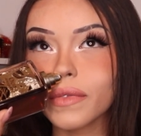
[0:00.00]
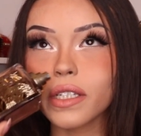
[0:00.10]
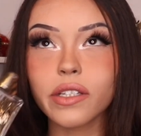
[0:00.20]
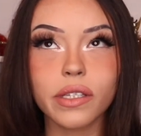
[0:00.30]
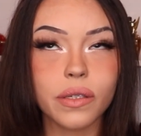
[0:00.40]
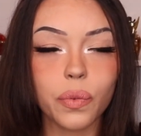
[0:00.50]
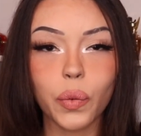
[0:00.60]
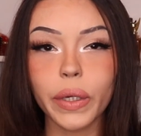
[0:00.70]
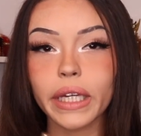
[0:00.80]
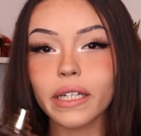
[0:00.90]

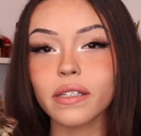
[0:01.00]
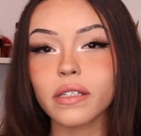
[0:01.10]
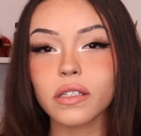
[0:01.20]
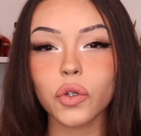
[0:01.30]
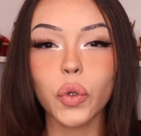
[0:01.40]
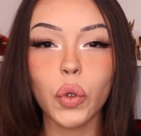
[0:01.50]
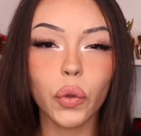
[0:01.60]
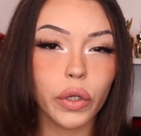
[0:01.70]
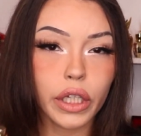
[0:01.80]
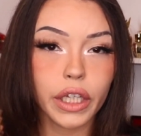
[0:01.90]
sweet,
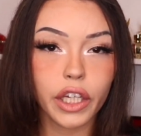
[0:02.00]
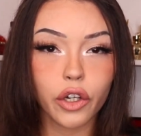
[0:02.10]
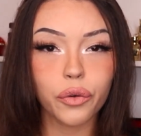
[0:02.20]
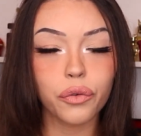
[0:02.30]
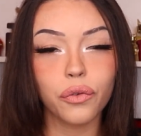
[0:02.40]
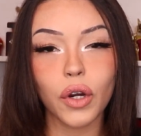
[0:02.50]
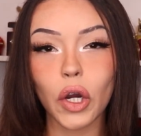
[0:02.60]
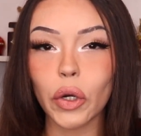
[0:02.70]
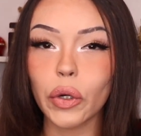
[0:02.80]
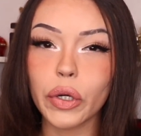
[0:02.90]
oudy,
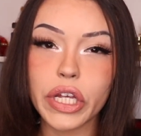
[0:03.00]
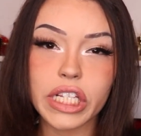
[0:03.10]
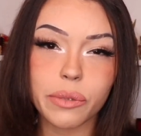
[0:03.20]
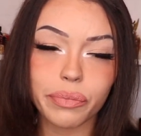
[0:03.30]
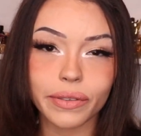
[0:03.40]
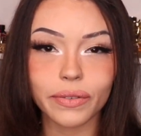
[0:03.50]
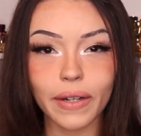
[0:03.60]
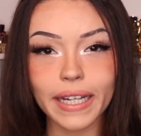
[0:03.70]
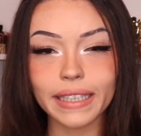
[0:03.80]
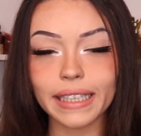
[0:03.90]
rose,
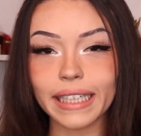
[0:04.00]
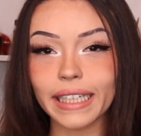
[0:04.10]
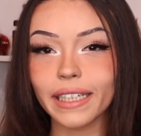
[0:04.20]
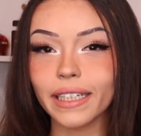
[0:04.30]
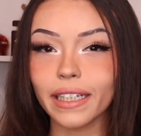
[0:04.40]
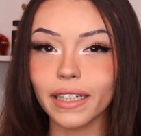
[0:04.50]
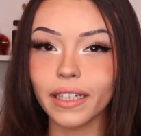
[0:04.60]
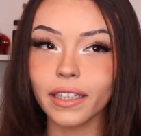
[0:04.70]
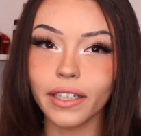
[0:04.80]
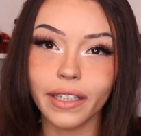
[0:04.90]

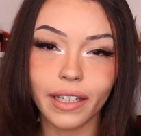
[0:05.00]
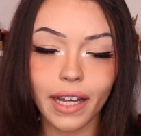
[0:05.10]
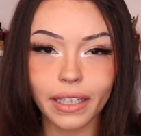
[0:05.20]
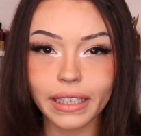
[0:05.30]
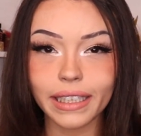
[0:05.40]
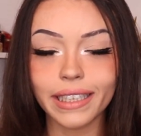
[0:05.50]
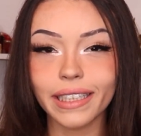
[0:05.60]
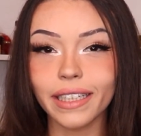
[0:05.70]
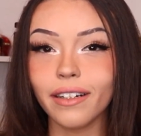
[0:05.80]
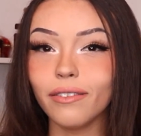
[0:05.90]
praline, nutty,